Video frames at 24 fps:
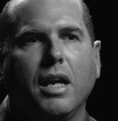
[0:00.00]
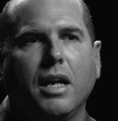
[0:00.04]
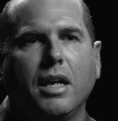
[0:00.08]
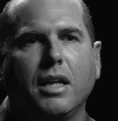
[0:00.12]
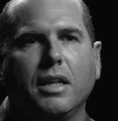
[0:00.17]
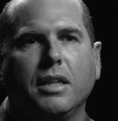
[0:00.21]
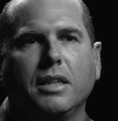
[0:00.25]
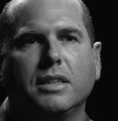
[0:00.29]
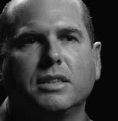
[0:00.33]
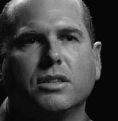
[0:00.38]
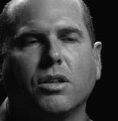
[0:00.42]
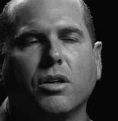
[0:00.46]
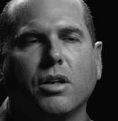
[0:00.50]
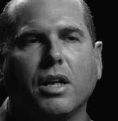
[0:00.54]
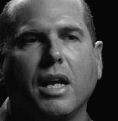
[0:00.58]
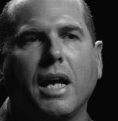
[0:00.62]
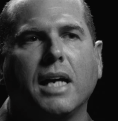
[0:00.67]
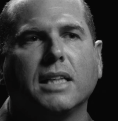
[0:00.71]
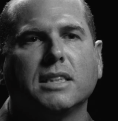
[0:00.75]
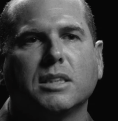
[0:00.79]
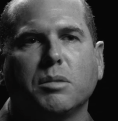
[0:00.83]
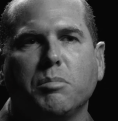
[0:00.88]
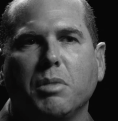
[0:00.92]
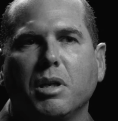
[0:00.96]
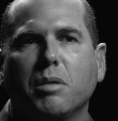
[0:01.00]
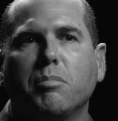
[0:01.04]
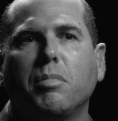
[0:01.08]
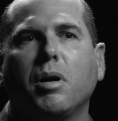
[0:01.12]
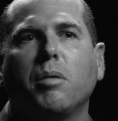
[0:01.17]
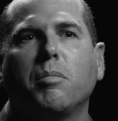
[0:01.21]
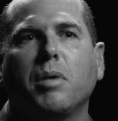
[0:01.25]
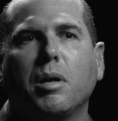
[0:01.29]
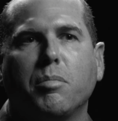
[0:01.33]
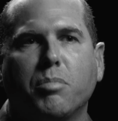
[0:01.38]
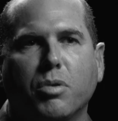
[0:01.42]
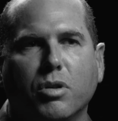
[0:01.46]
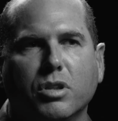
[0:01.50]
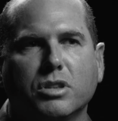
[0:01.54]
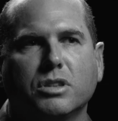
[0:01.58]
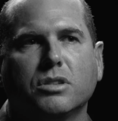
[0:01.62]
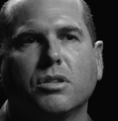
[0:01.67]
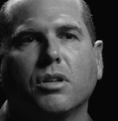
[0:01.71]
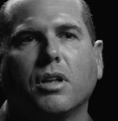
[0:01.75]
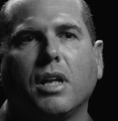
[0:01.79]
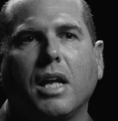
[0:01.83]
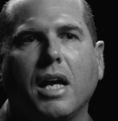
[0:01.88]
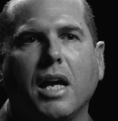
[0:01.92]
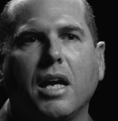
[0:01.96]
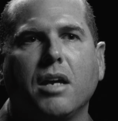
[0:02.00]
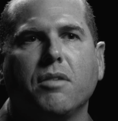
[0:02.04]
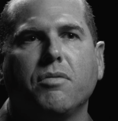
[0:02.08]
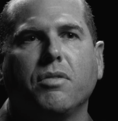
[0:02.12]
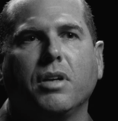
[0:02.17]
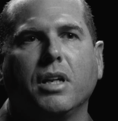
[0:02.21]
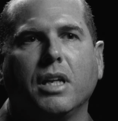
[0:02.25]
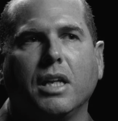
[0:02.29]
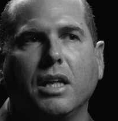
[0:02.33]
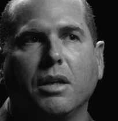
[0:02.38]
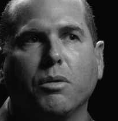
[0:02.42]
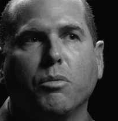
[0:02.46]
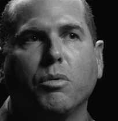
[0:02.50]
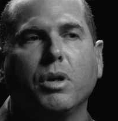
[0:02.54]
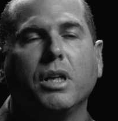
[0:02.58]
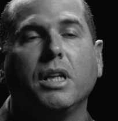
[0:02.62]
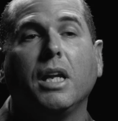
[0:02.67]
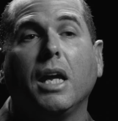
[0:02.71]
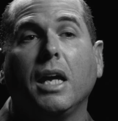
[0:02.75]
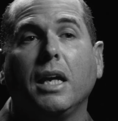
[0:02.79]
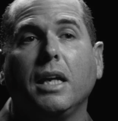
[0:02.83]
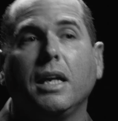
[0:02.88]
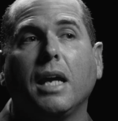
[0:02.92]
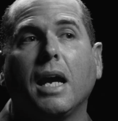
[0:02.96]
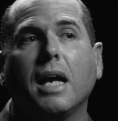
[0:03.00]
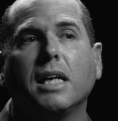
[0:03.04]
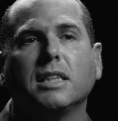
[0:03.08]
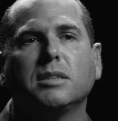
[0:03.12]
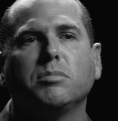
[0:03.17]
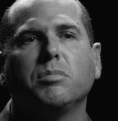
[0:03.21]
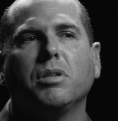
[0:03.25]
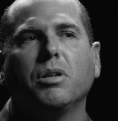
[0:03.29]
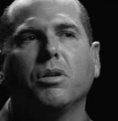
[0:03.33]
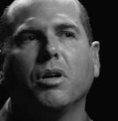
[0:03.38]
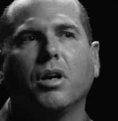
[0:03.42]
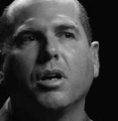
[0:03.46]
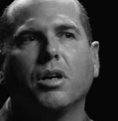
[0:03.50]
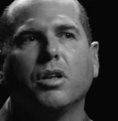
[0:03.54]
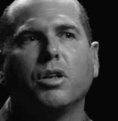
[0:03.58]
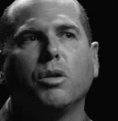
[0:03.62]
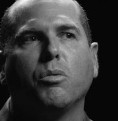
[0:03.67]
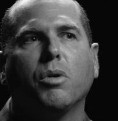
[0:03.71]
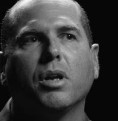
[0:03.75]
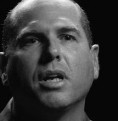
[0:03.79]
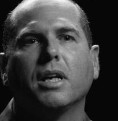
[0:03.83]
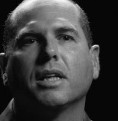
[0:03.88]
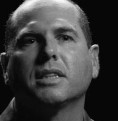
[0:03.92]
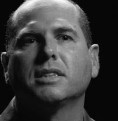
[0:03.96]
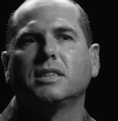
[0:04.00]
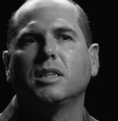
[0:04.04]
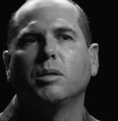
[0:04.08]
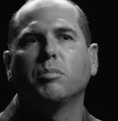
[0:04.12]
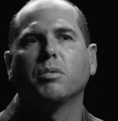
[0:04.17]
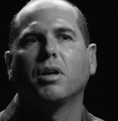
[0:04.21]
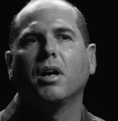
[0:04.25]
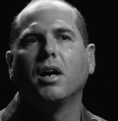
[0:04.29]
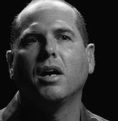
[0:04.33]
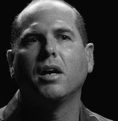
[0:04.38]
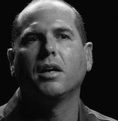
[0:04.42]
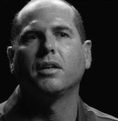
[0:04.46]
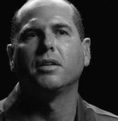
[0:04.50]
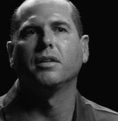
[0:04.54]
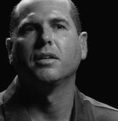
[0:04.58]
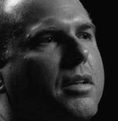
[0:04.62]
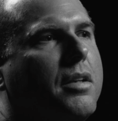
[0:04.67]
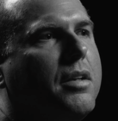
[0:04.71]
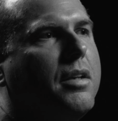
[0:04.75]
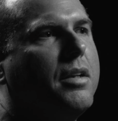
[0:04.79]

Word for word: and he started asking me about my personal life. And he, one day he asked me, uh, "Do you want to accept God?"